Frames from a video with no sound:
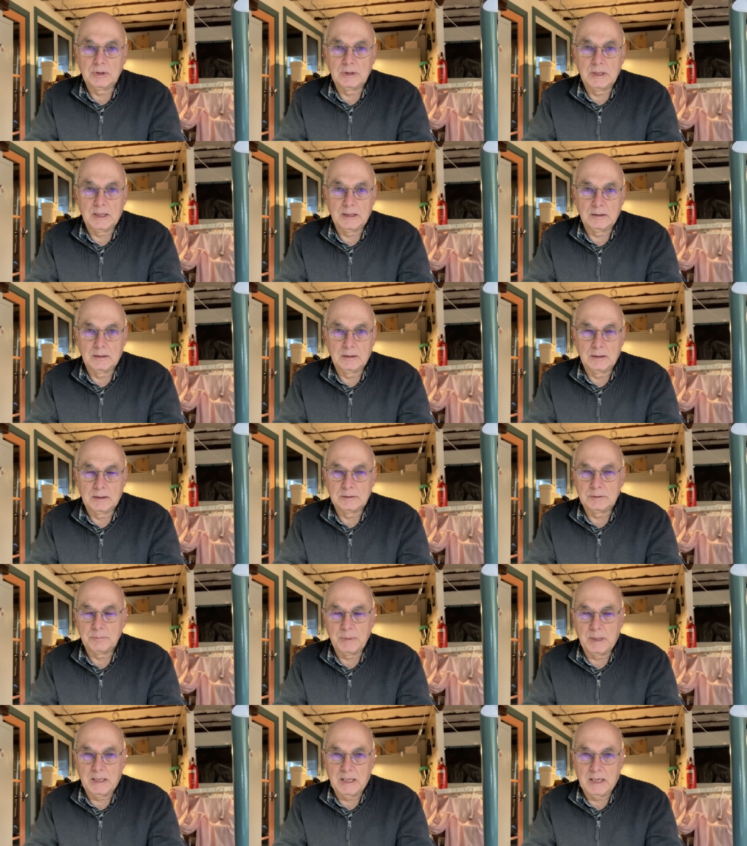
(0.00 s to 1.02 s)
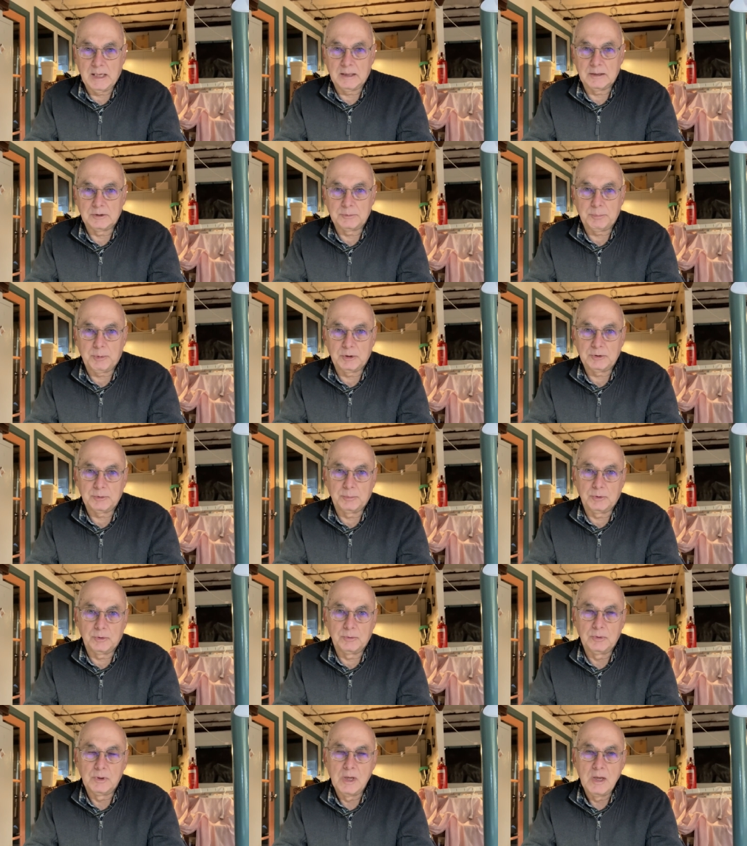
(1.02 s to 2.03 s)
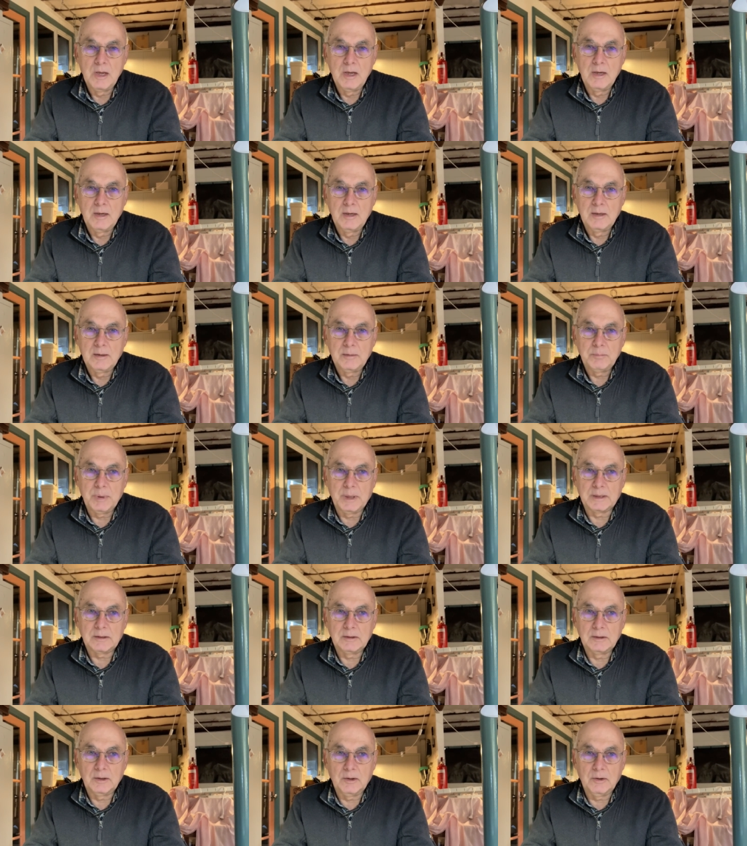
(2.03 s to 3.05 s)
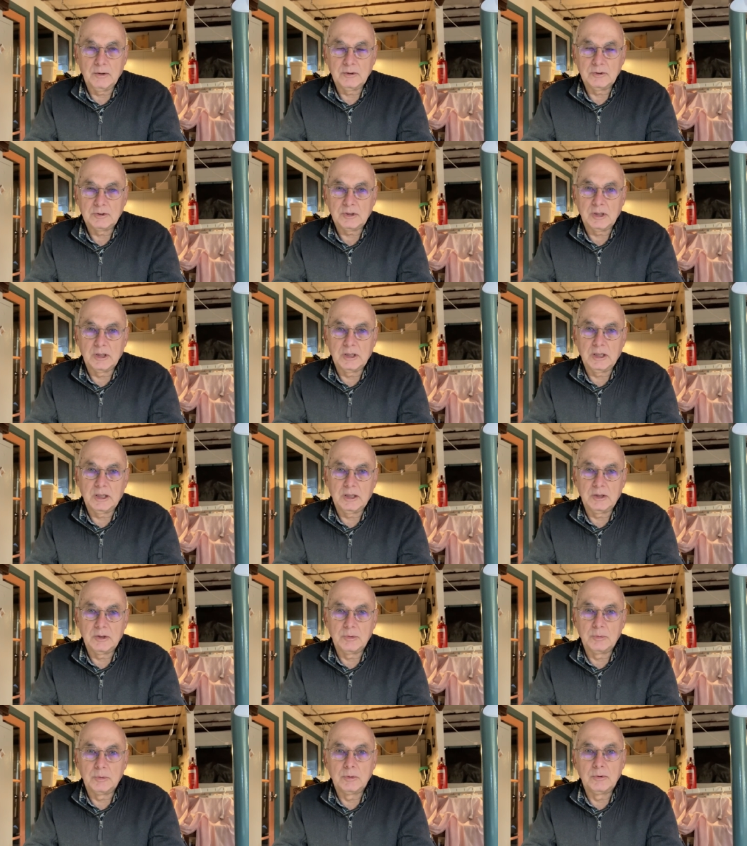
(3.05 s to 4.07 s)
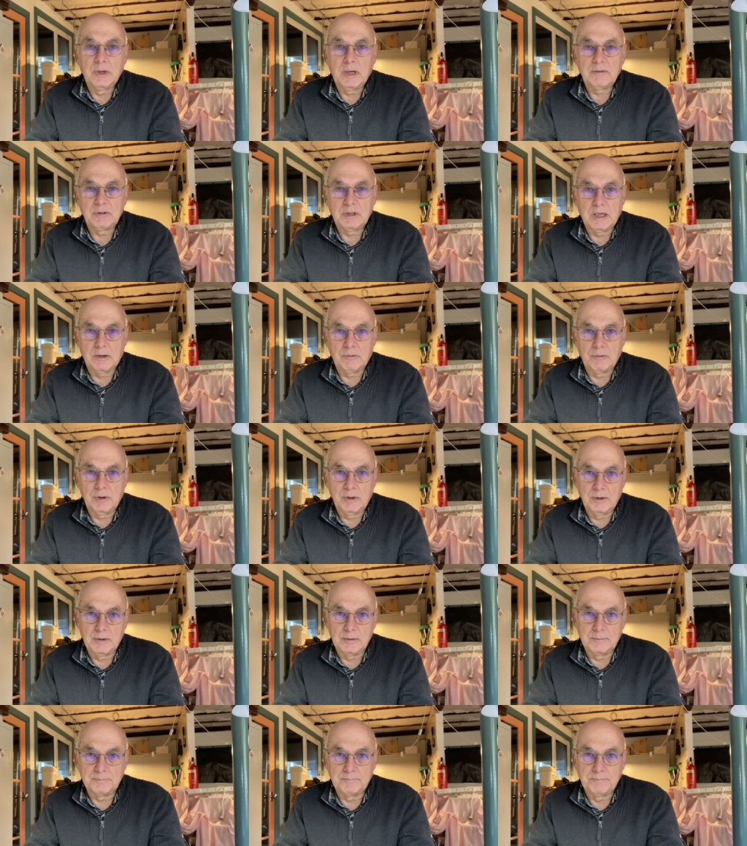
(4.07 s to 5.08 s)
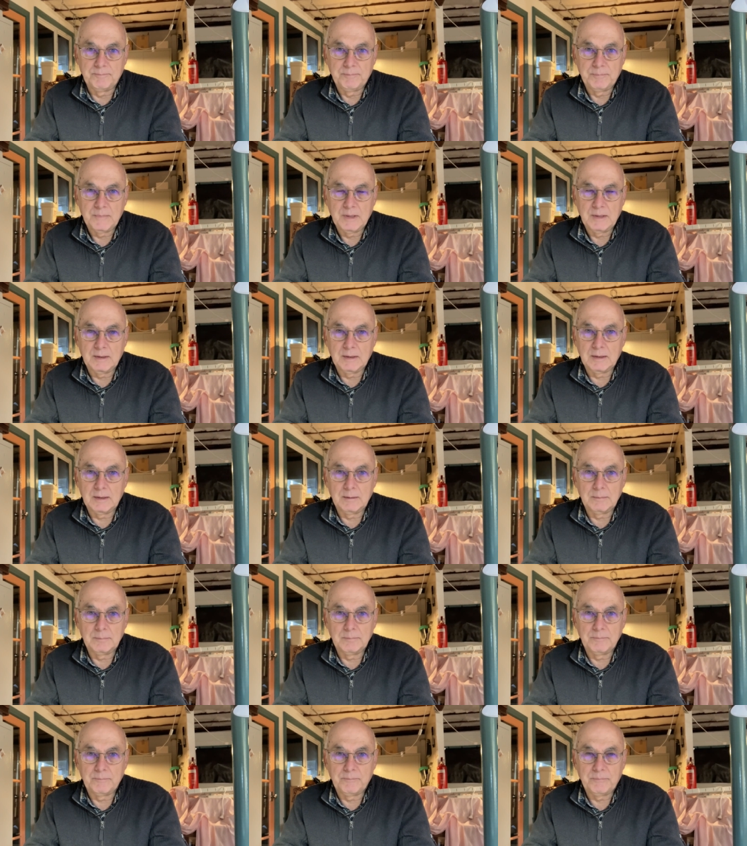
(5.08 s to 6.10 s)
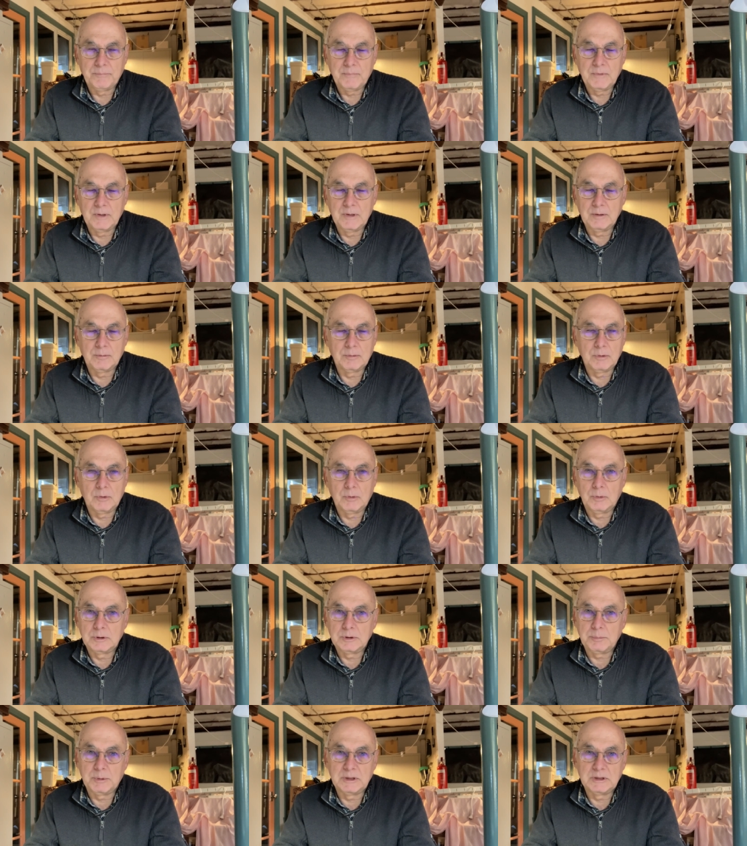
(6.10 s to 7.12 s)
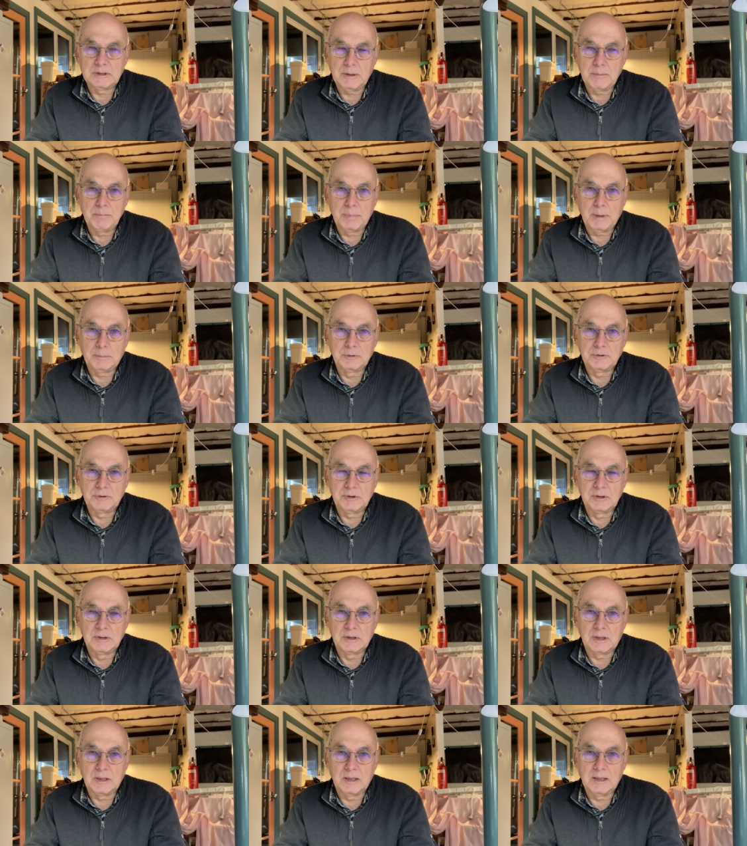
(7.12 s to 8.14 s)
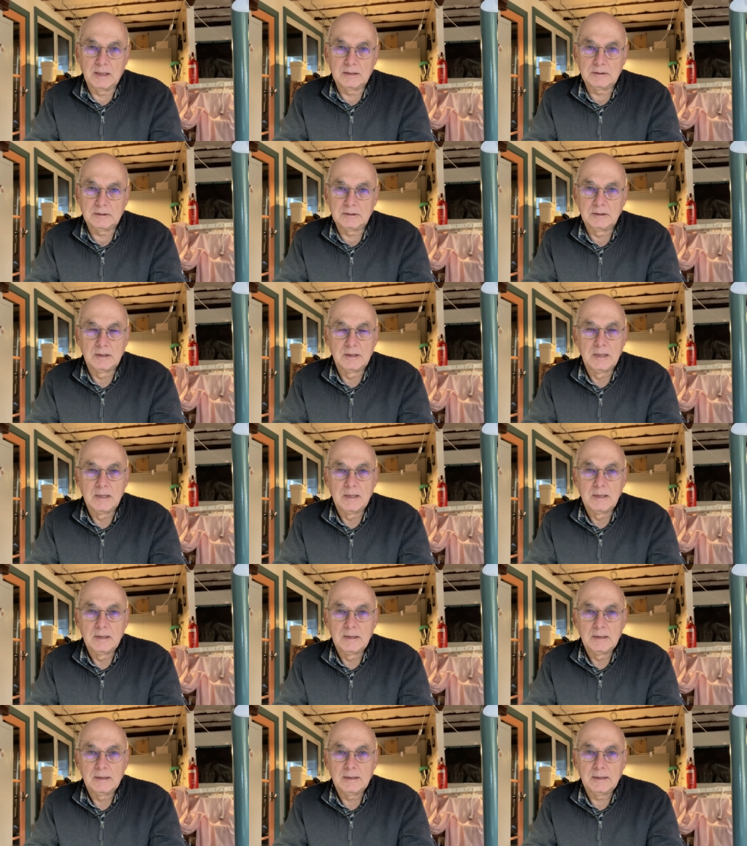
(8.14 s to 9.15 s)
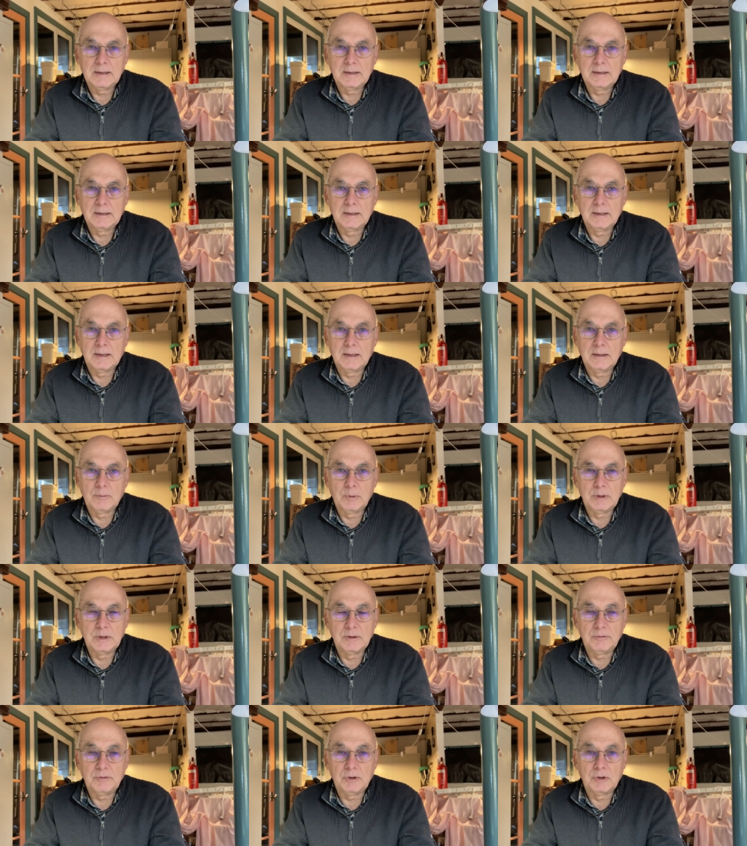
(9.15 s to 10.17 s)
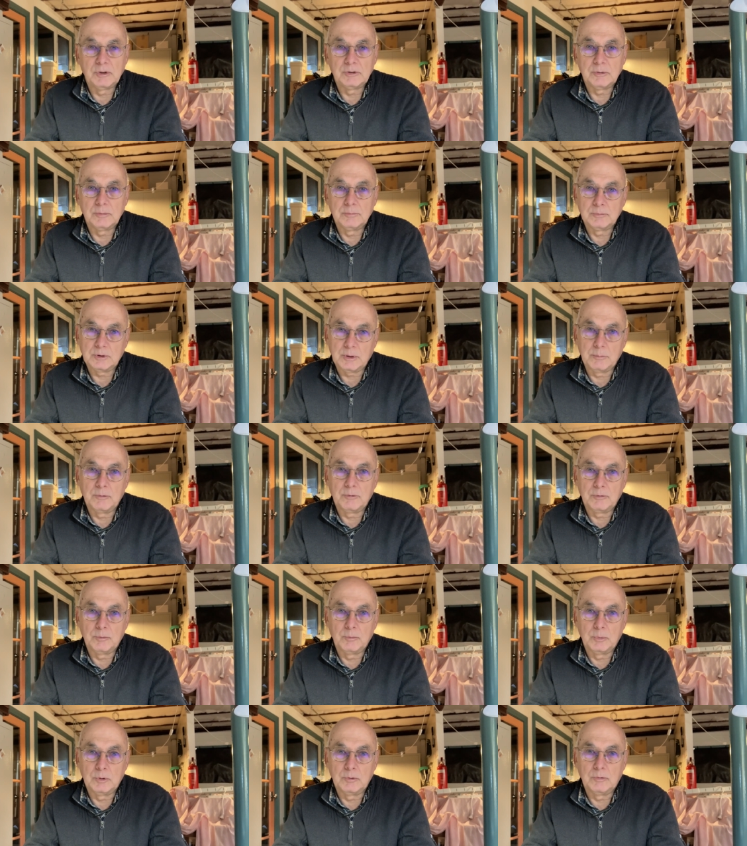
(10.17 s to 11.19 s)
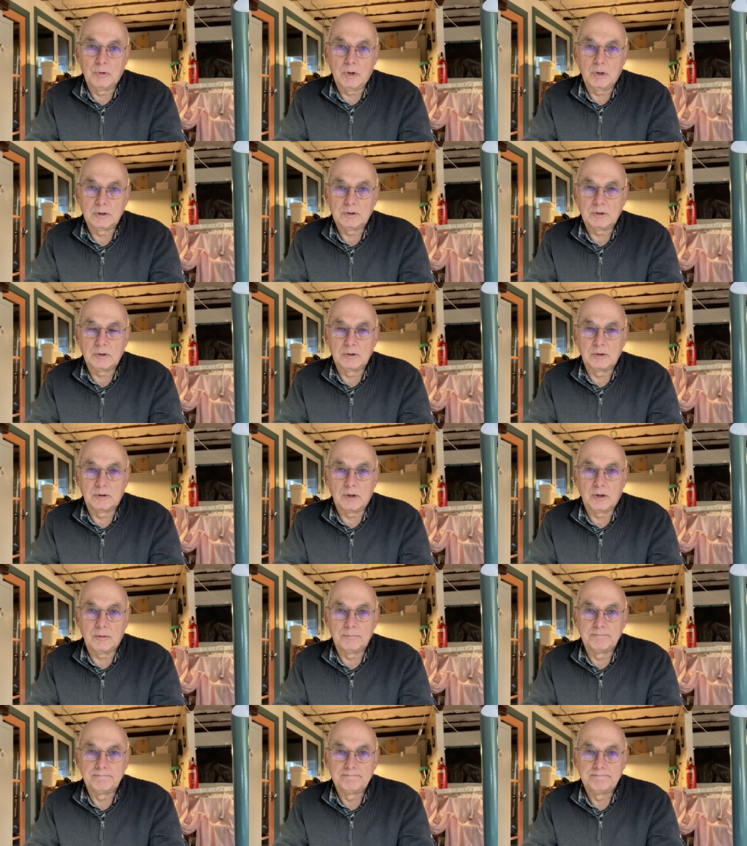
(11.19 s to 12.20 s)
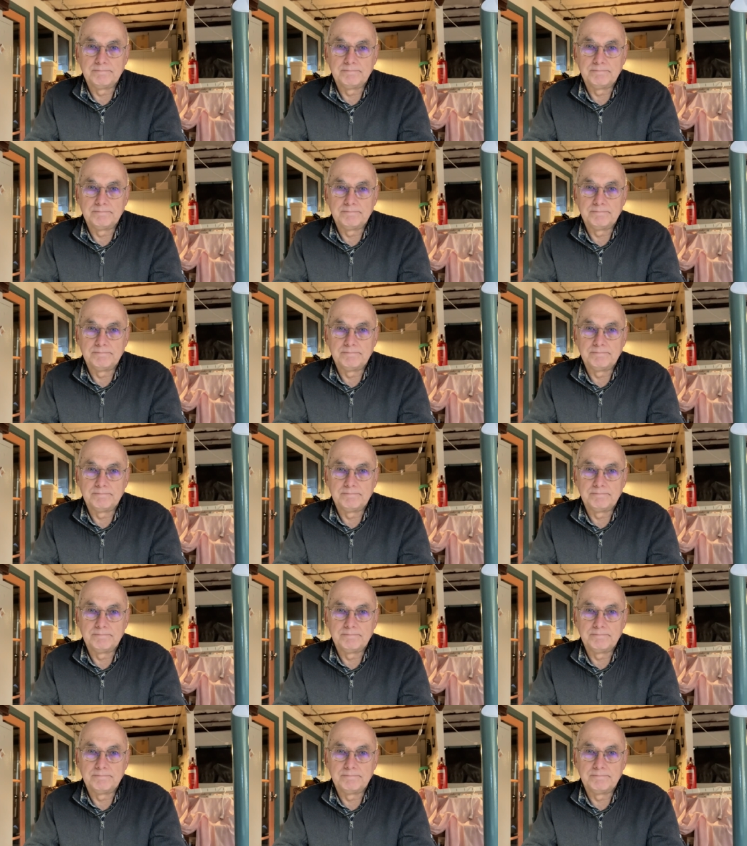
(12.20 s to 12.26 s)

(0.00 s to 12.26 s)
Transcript: to get as many out as possible, but honestly you will never get rid of them. Um, there will always be some bubbles in the glass, and uh, when you fuse them, some of them will rise to the top.